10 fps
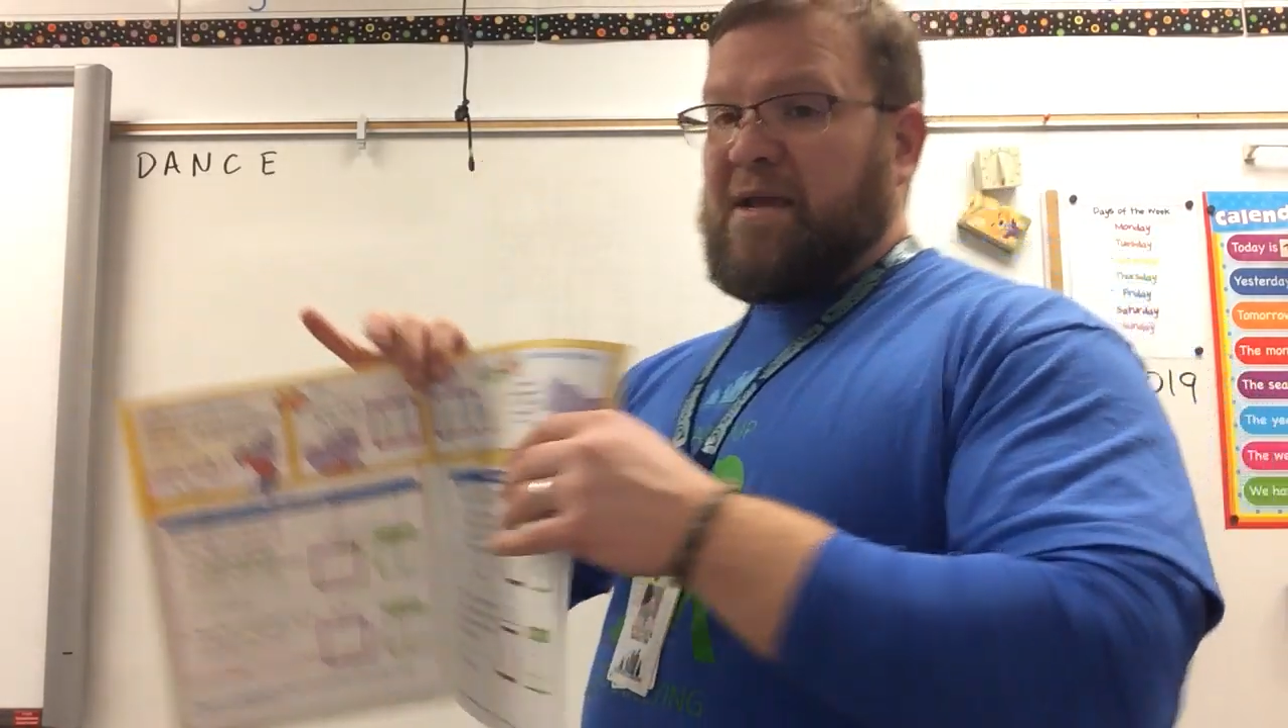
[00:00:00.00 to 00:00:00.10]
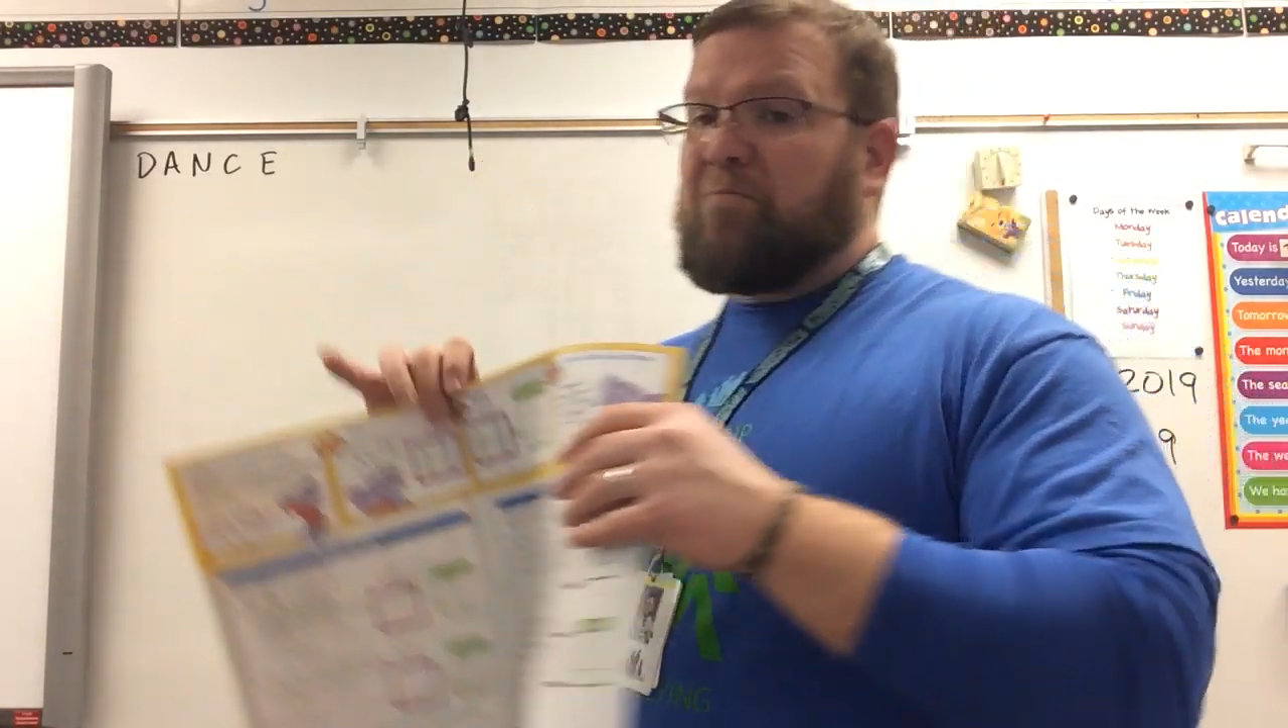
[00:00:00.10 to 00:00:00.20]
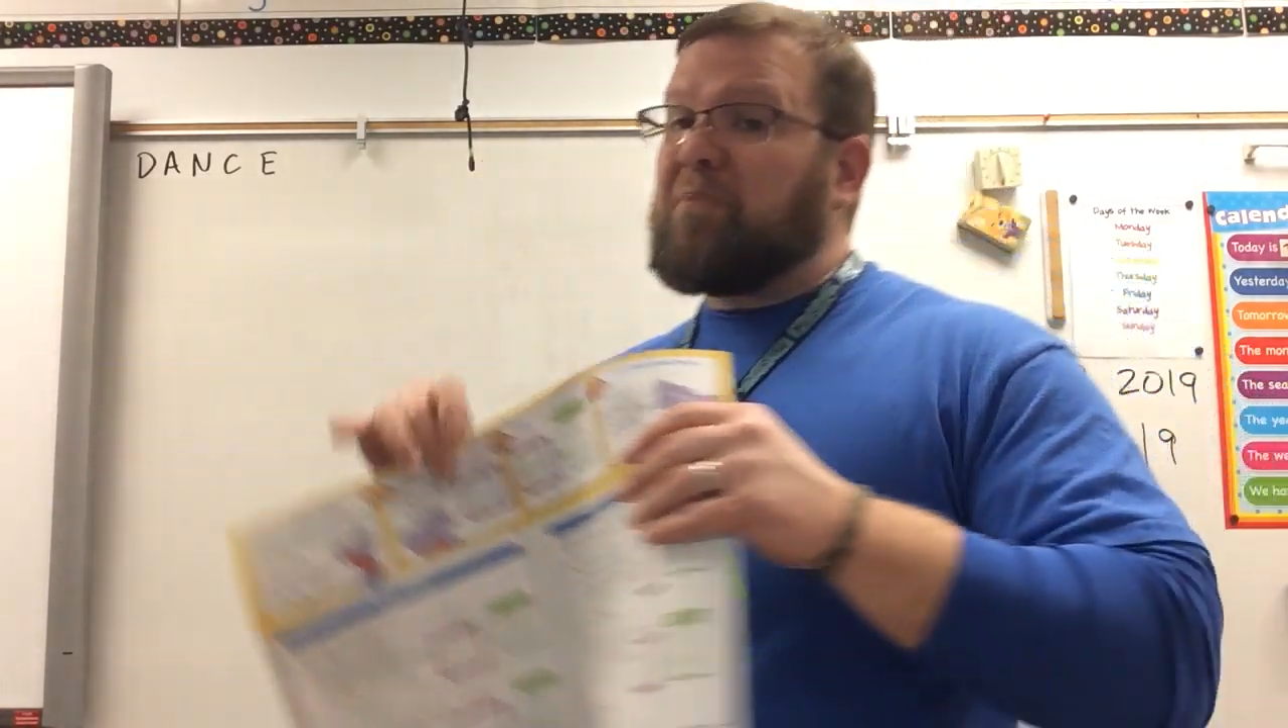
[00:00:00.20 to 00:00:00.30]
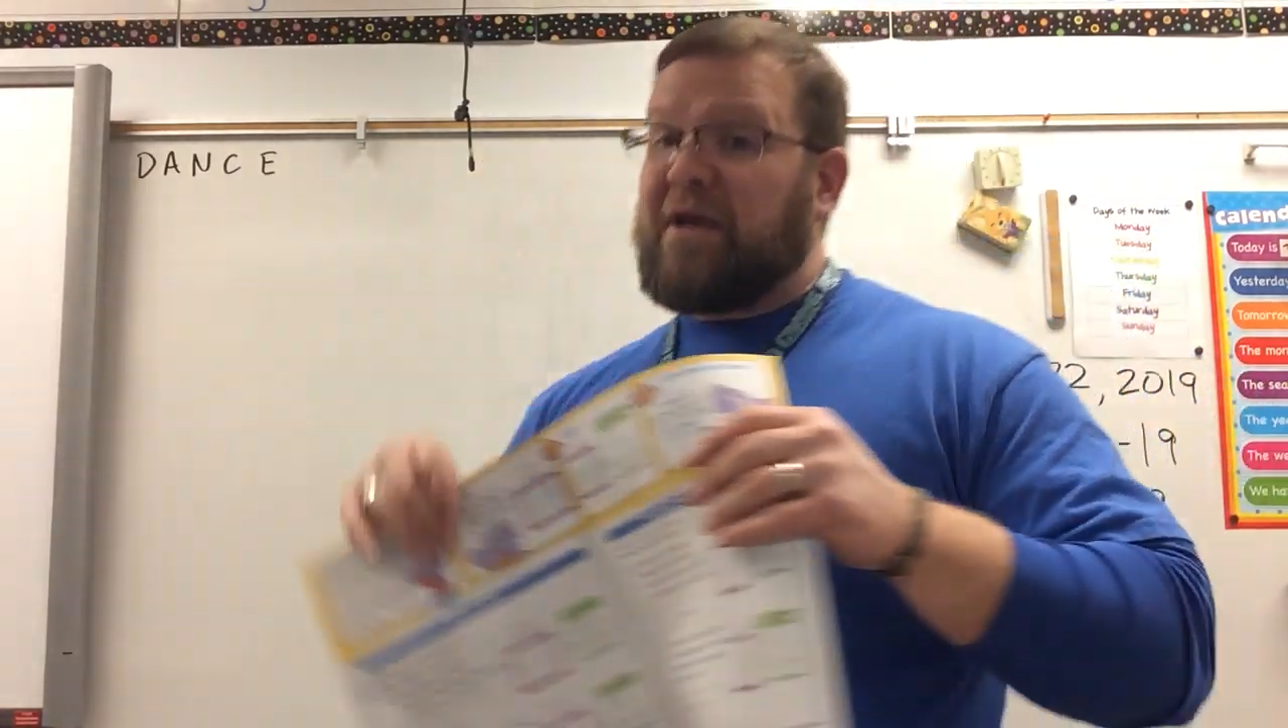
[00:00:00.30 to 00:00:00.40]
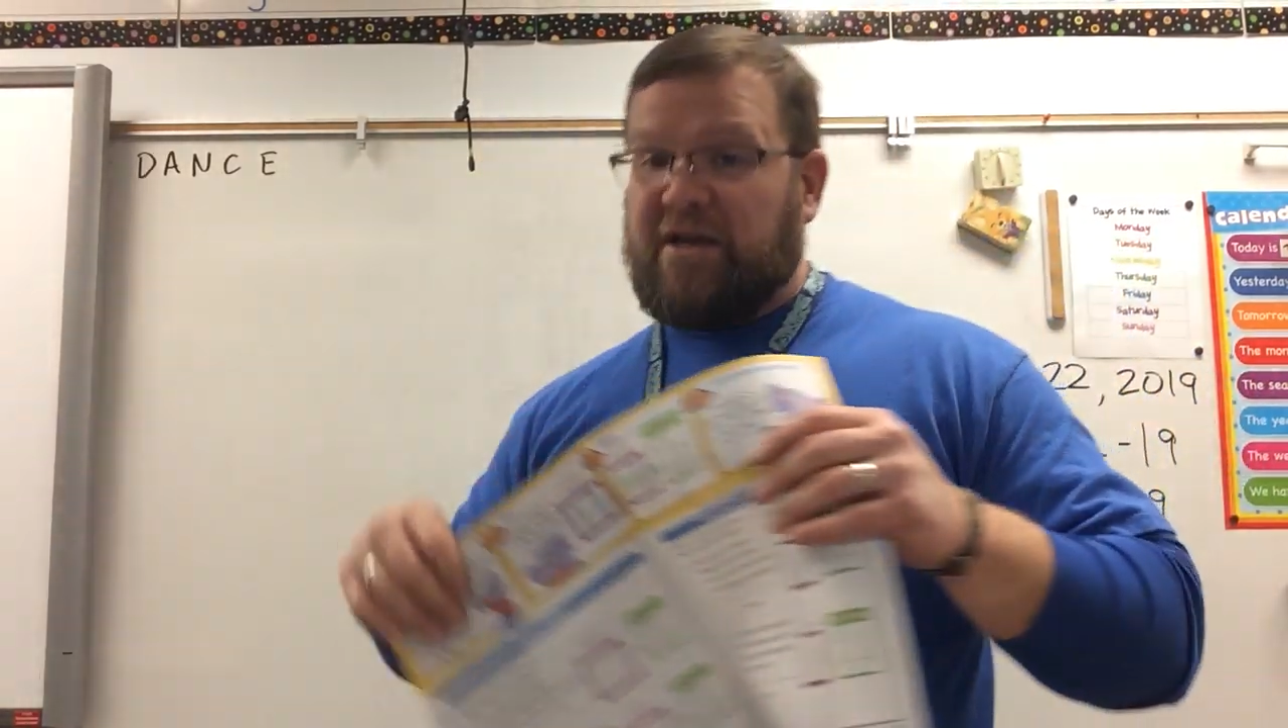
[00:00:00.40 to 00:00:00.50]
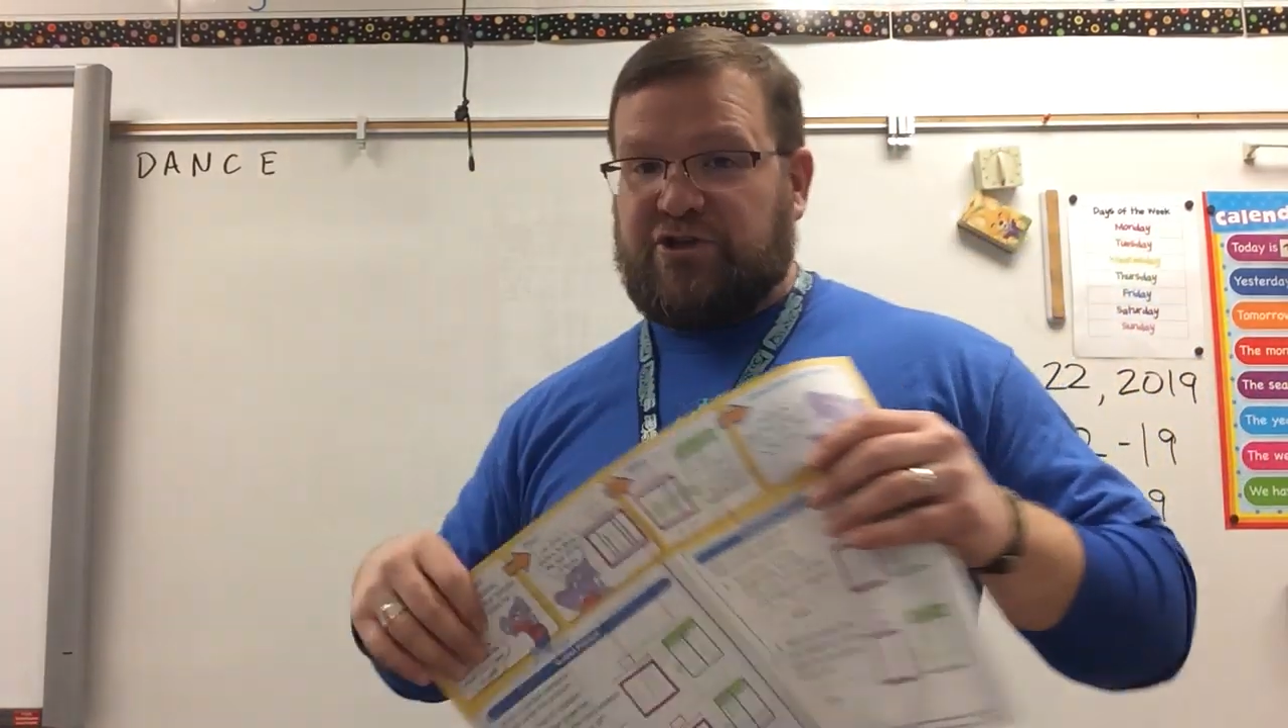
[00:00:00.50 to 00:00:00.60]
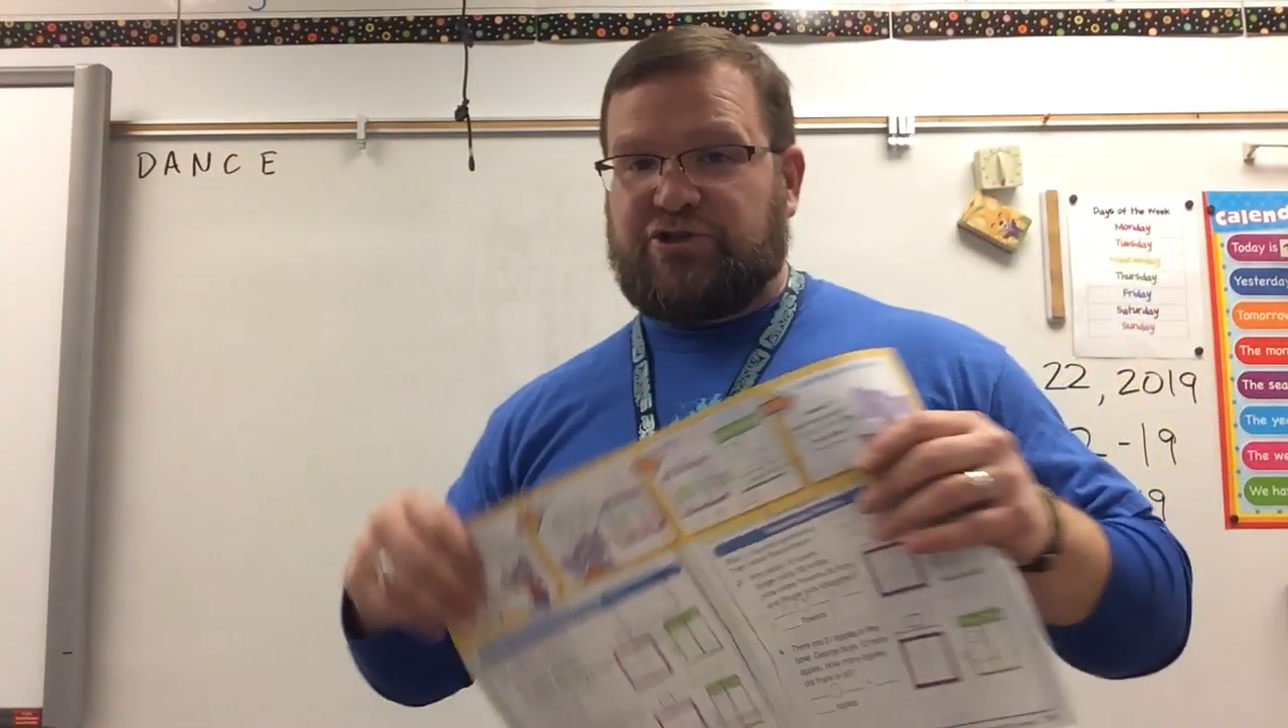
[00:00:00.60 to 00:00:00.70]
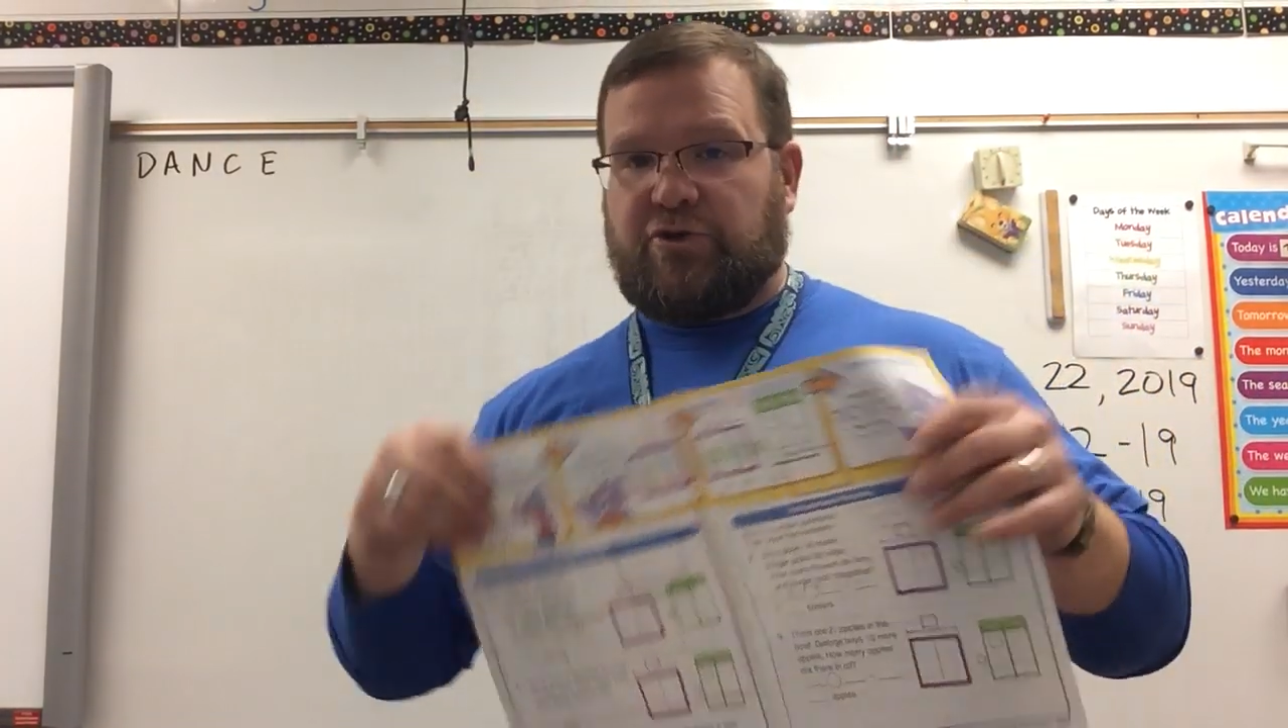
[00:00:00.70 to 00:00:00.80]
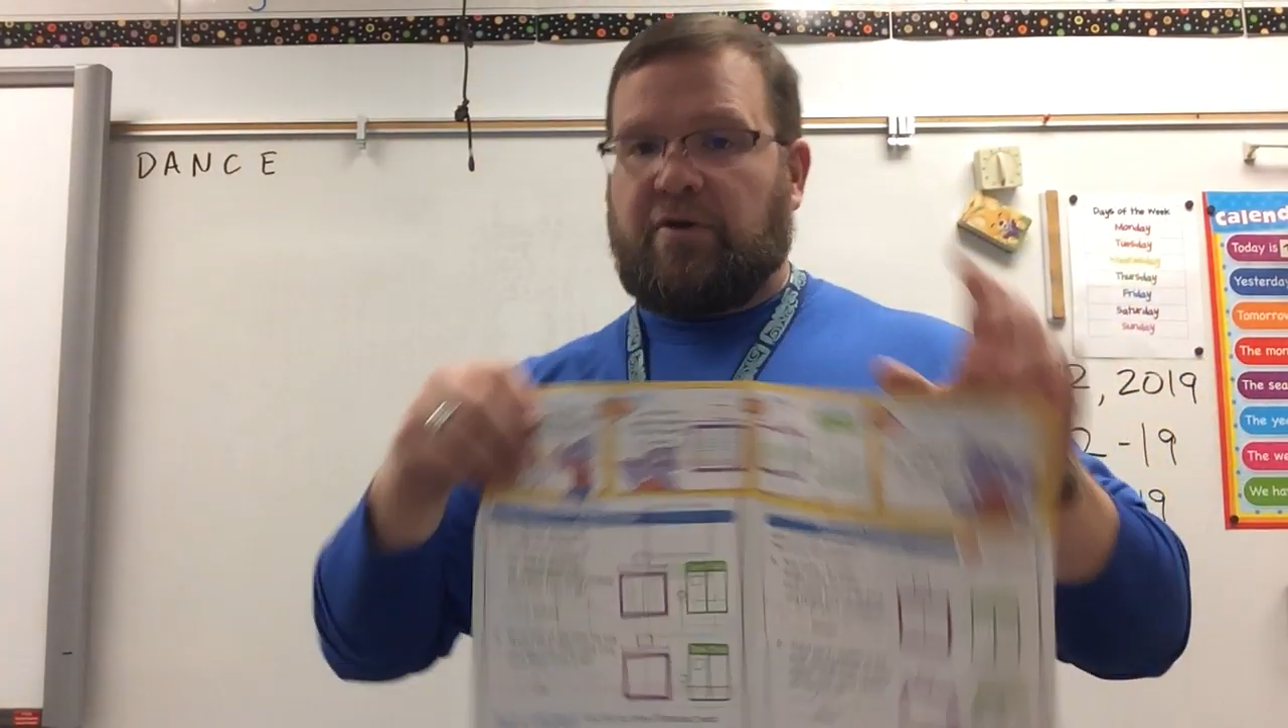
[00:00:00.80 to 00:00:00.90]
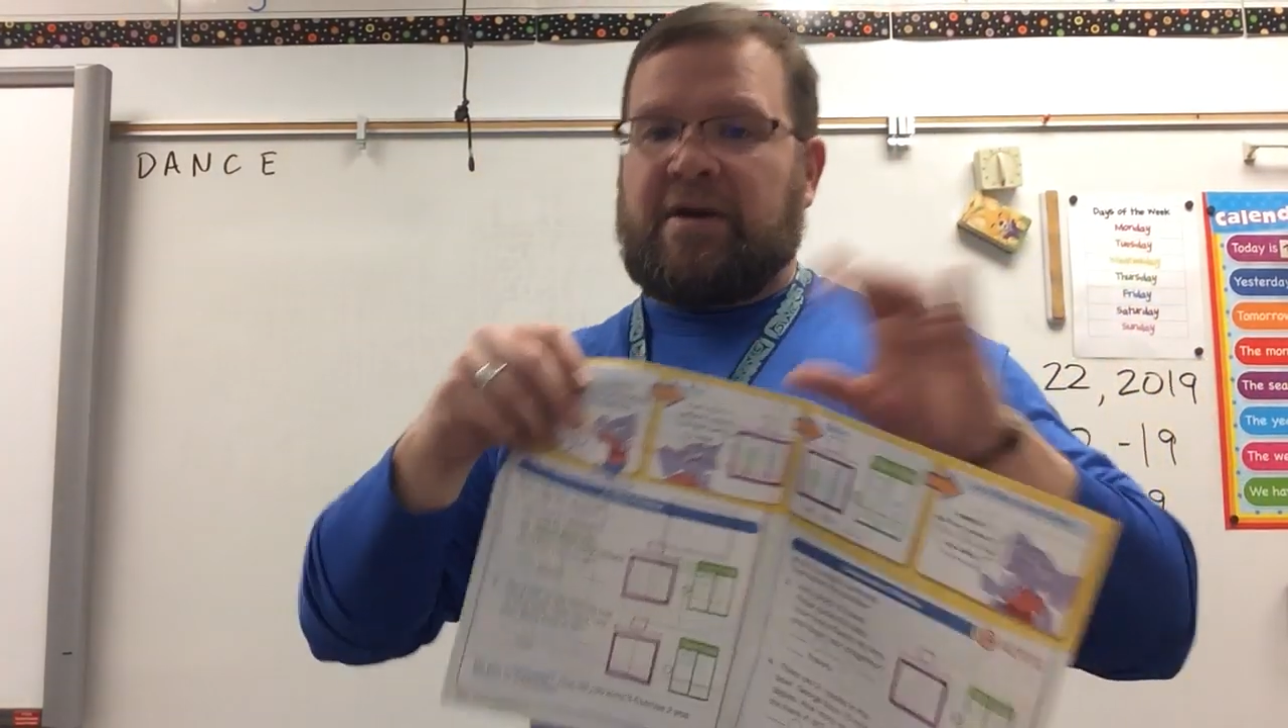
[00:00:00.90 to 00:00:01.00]
a
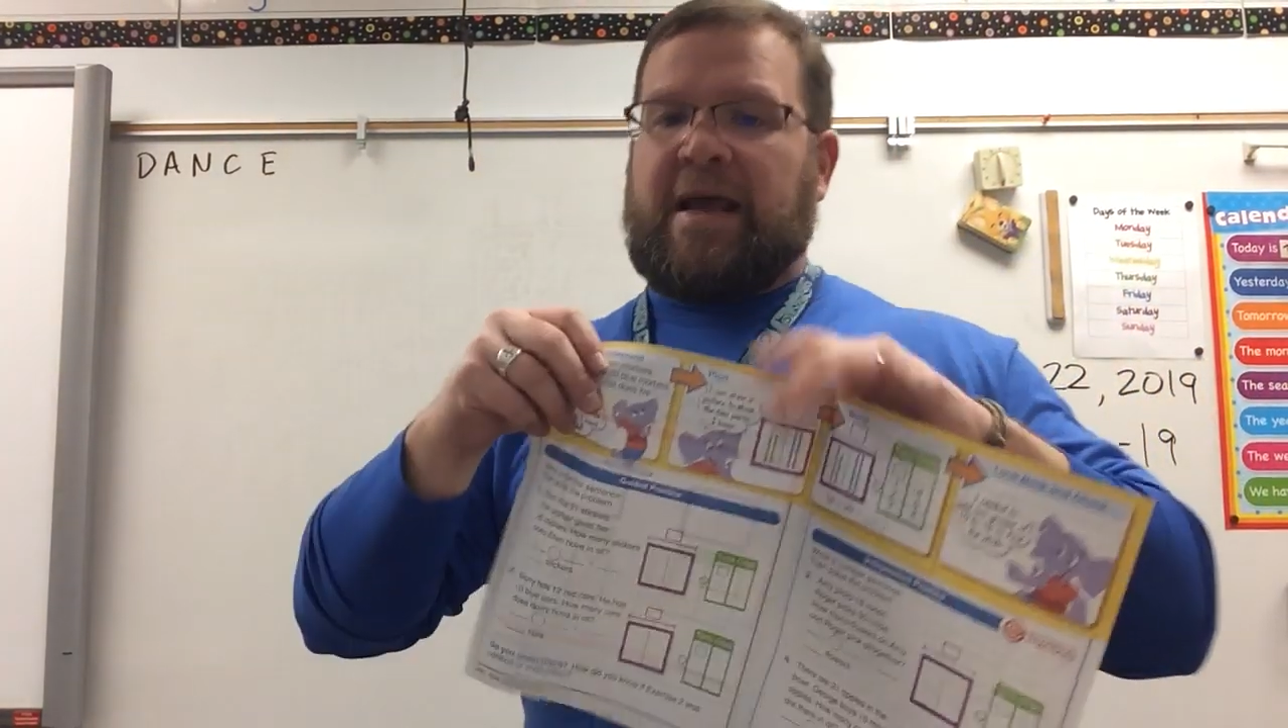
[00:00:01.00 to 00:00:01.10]
picture.